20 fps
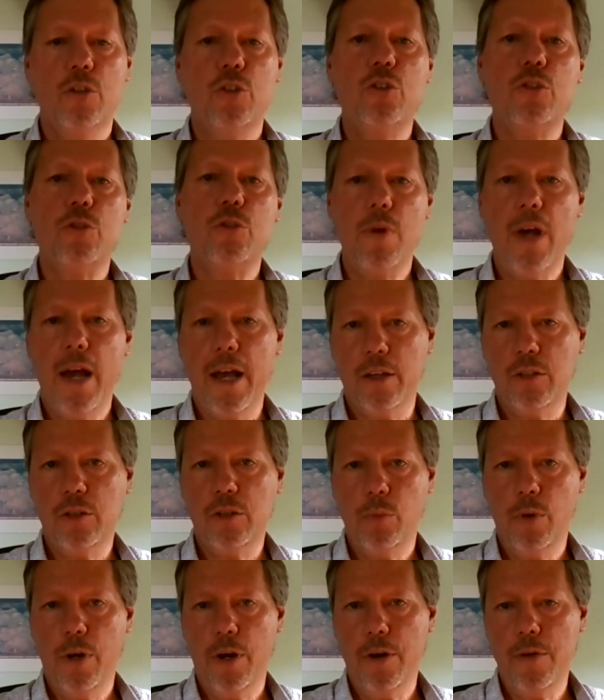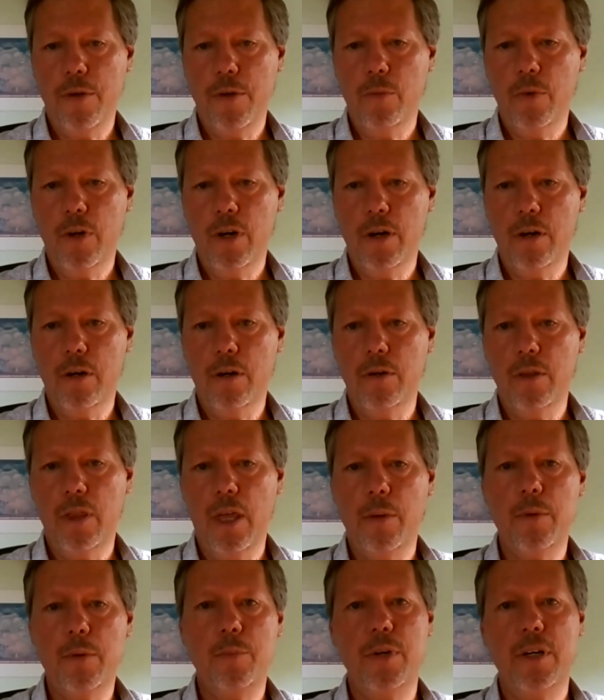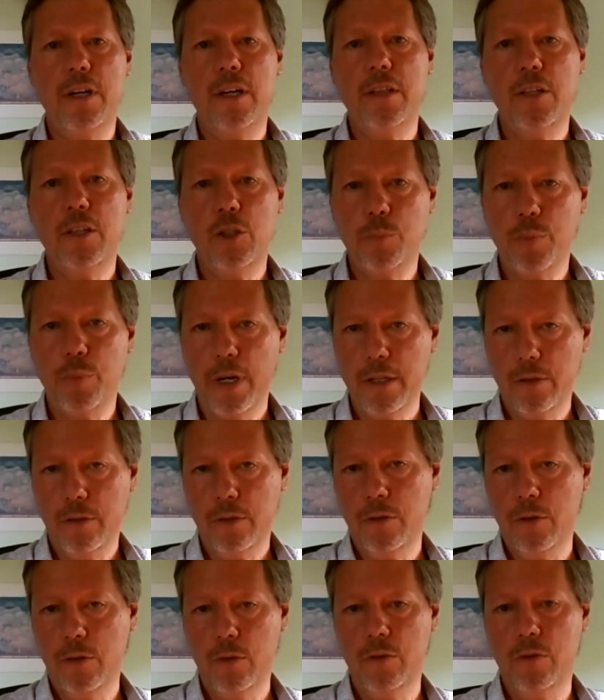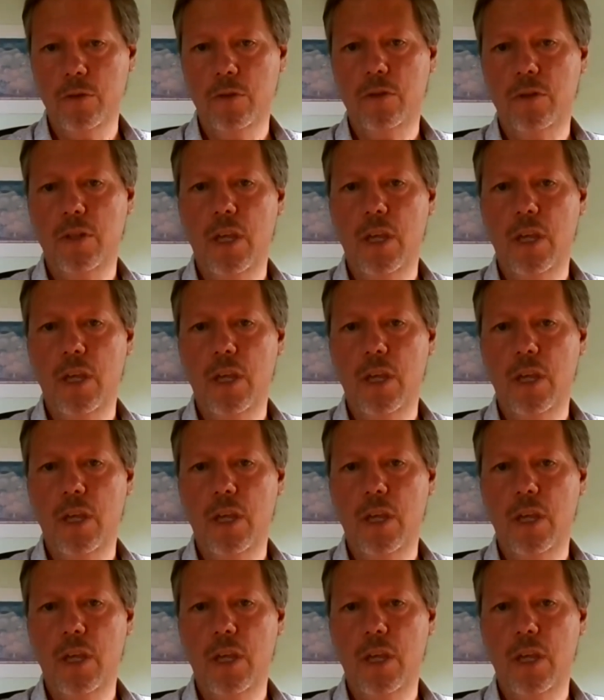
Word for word: stress, where where they would bring in these bright students,